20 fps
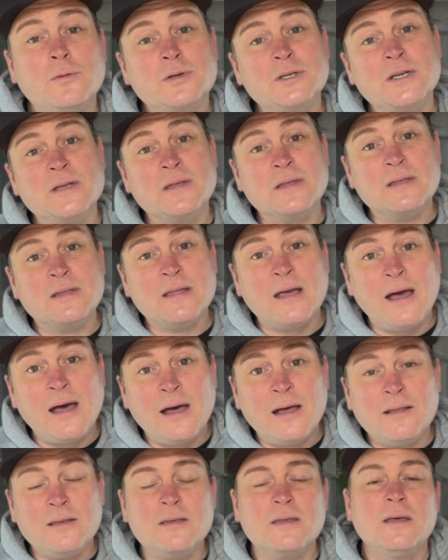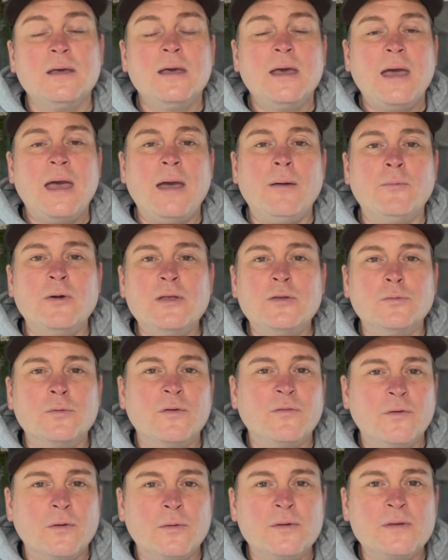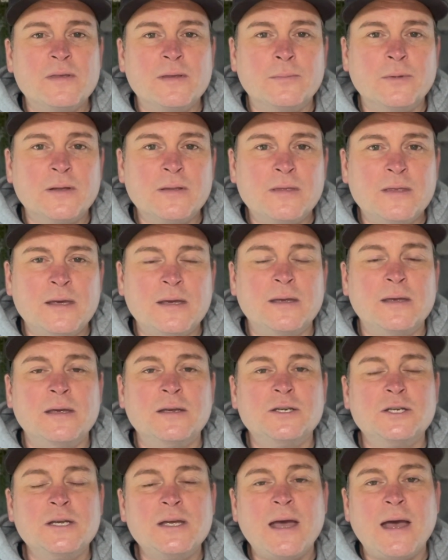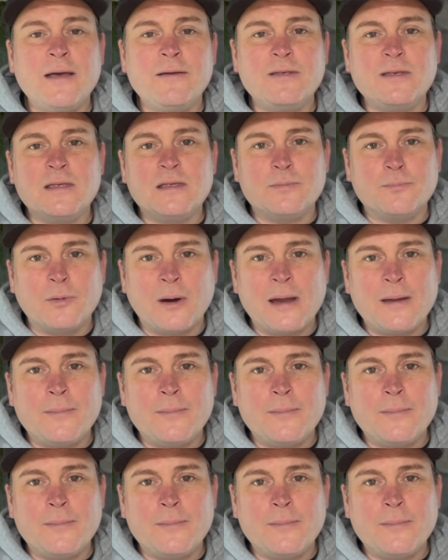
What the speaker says: she starts, and we do a very similar thing. She has a spray